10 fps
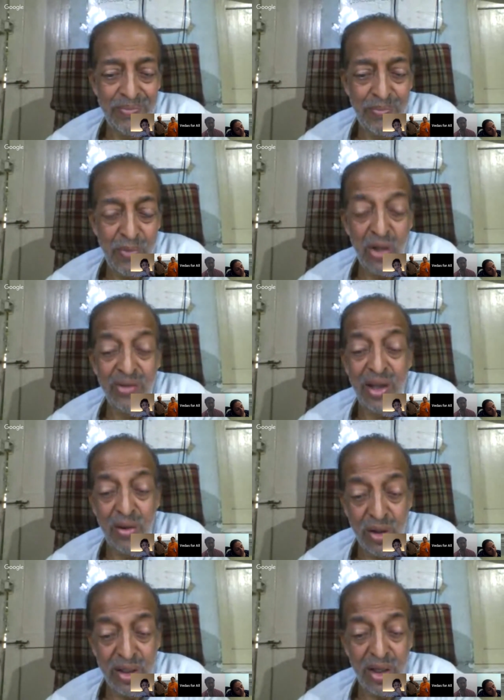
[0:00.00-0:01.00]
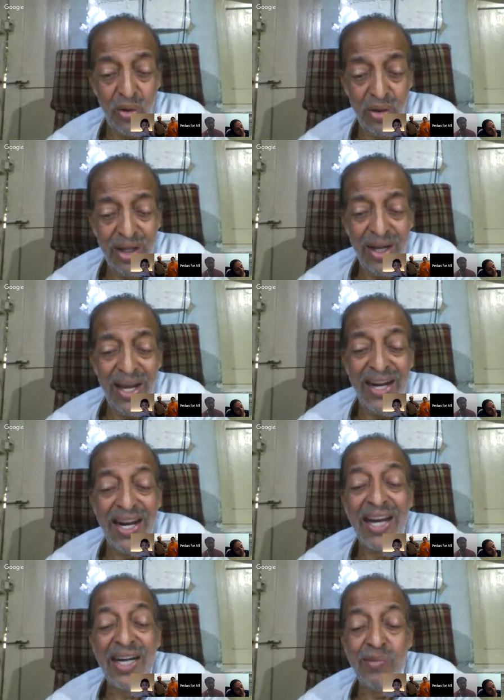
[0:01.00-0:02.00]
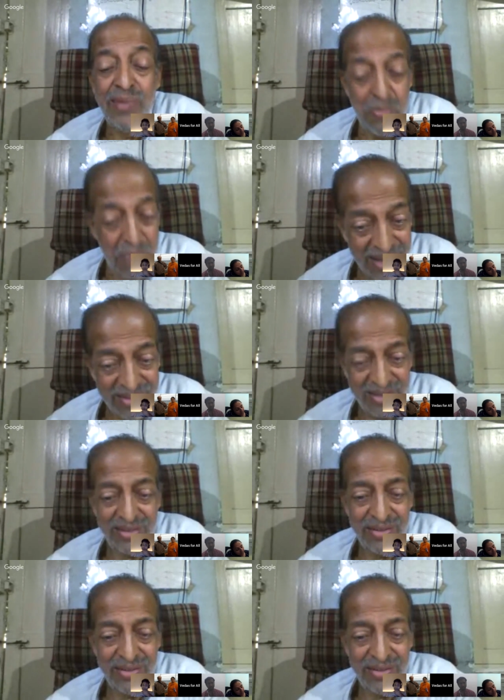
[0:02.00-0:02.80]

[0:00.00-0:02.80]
Because they have got their own negative impacts.